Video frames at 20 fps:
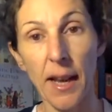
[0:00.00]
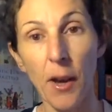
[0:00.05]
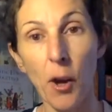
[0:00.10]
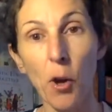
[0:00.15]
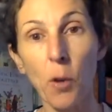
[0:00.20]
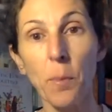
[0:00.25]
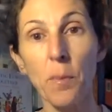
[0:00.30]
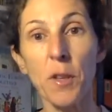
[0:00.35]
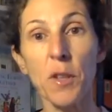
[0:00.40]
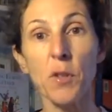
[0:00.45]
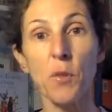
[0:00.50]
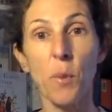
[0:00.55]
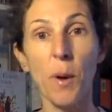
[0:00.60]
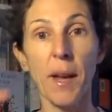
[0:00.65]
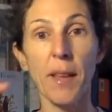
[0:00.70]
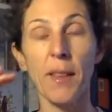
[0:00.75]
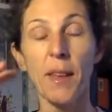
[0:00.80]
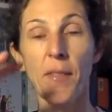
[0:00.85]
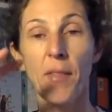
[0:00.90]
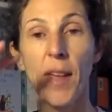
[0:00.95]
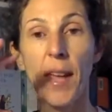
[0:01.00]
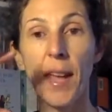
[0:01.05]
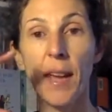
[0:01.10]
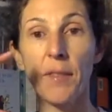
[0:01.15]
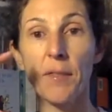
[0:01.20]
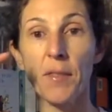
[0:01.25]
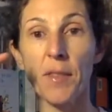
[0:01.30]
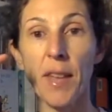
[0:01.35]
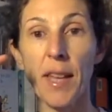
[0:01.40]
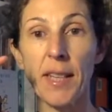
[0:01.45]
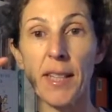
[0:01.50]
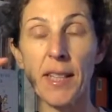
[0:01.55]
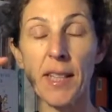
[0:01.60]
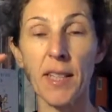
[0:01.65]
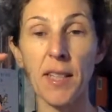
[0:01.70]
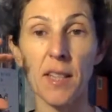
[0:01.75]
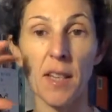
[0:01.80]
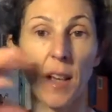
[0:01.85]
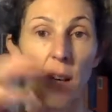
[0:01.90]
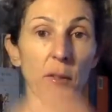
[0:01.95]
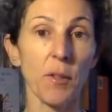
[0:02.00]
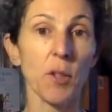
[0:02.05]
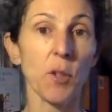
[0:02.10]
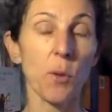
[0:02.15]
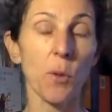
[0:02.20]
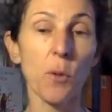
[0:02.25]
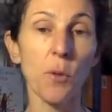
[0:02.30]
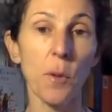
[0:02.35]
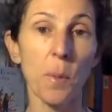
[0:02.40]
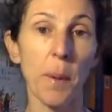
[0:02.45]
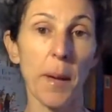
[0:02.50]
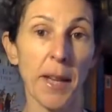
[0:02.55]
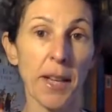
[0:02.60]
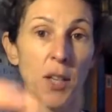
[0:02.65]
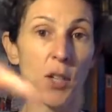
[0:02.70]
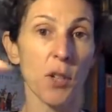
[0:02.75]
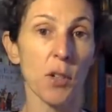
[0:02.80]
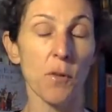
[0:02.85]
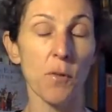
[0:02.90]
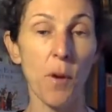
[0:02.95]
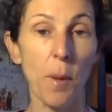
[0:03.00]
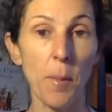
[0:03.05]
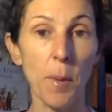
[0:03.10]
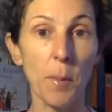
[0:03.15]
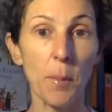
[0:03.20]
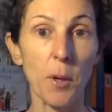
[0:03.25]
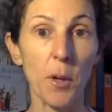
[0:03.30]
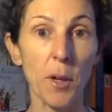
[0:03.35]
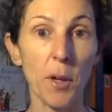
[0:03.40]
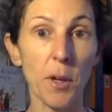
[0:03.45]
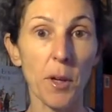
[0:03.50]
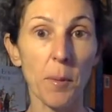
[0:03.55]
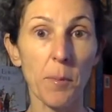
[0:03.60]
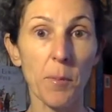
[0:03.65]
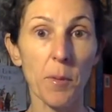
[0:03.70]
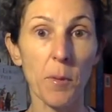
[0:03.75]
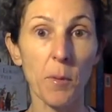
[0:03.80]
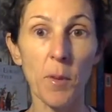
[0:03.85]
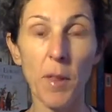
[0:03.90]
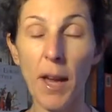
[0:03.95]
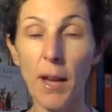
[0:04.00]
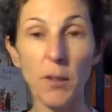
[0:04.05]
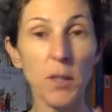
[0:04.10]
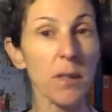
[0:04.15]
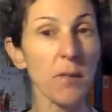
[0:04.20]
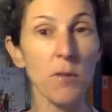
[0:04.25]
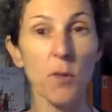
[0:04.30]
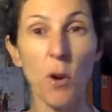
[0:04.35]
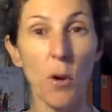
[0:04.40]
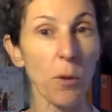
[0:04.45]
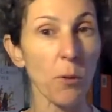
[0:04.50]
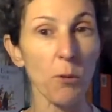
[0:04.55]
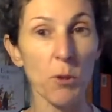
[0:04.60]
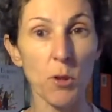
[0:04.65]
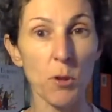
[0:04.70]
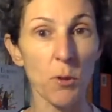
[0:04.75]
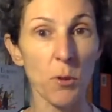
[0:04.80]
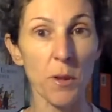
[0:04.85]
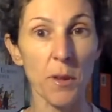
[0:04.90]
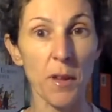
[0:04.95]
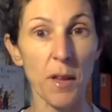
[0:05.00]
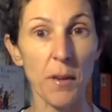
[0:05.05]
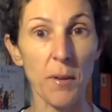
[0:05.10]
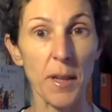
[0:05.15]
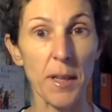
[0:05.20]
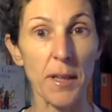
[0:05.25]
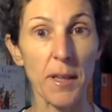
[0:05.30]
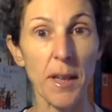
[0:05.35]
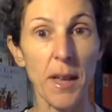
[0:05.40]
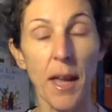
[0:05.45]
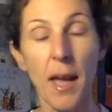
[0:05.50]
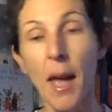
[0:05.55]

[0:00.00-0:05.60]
I hope this way that they have then discovered all the pages from the book, without even knowing which order they're in,